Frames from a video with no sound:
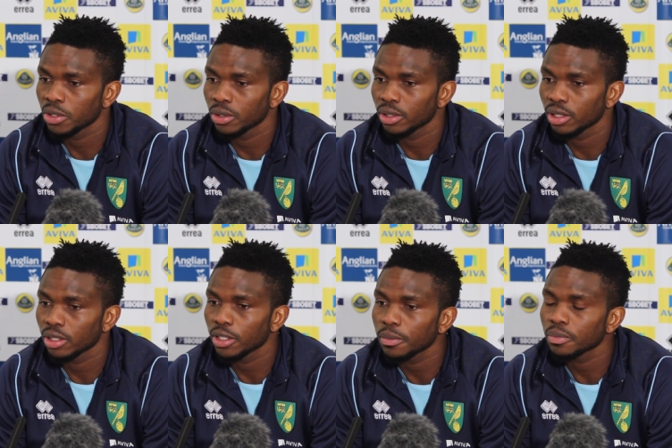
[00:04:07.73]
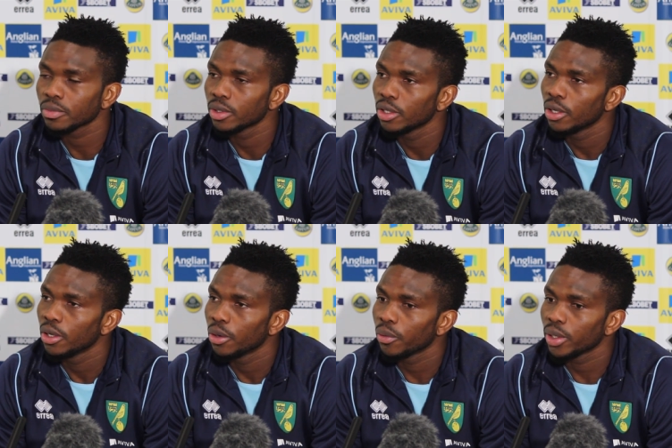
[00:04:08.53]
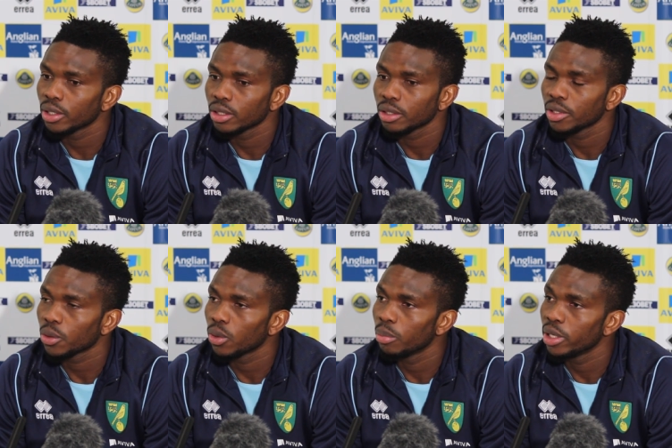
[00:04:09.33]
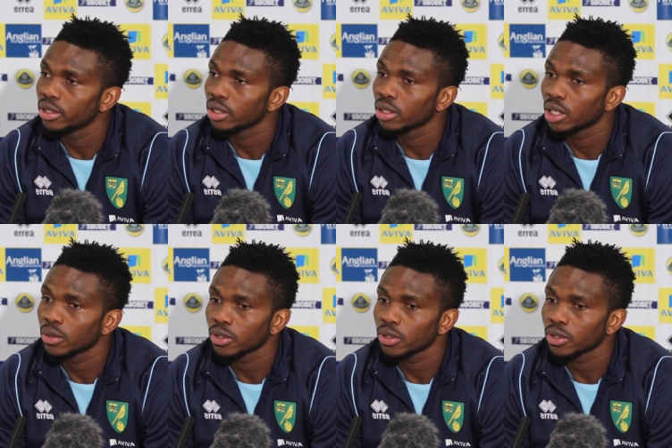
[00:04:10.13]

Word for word: So I think um, we're on an equal basis now.